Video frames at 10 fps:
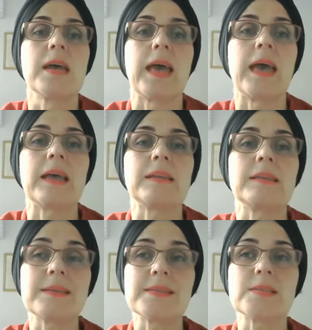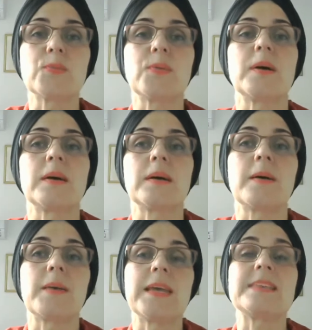And this is
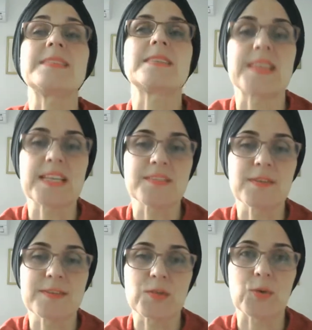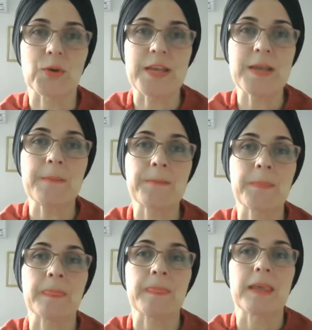a successful story.
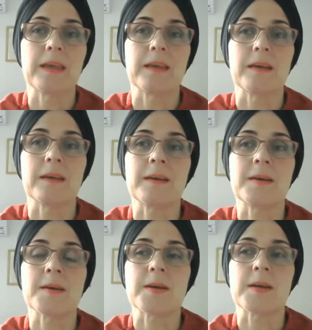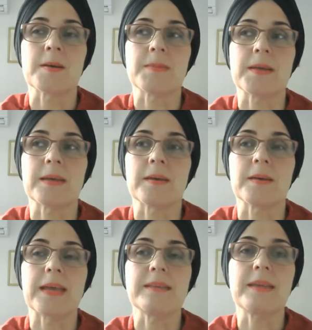
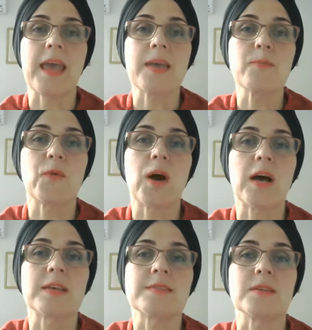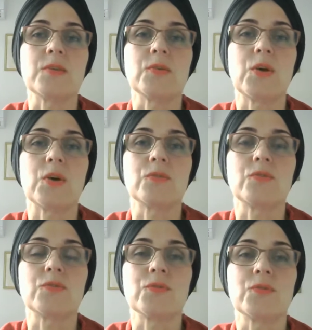And the aim was,
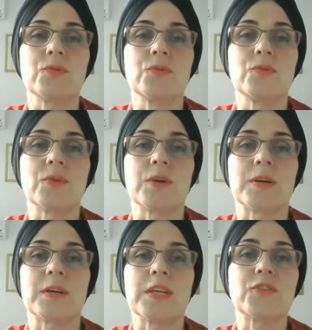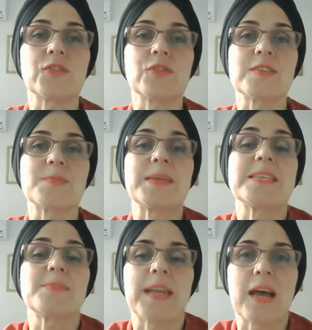to introduce
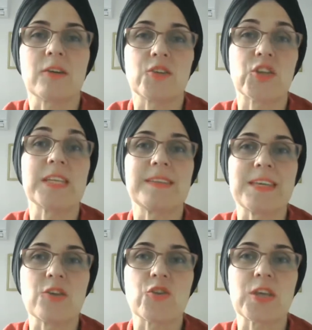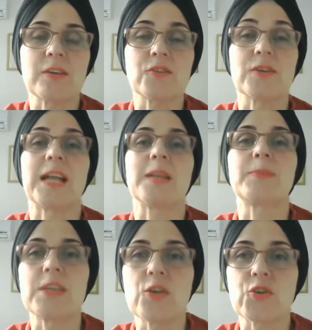peace pedagogy in teaching, to
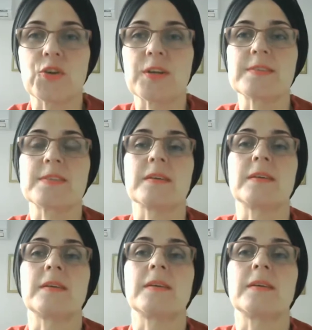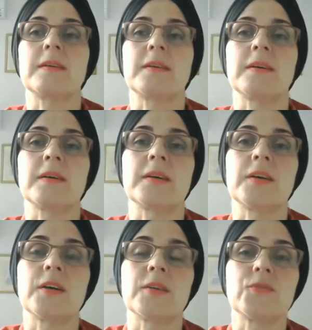help teachers
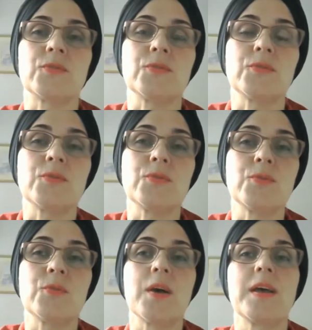to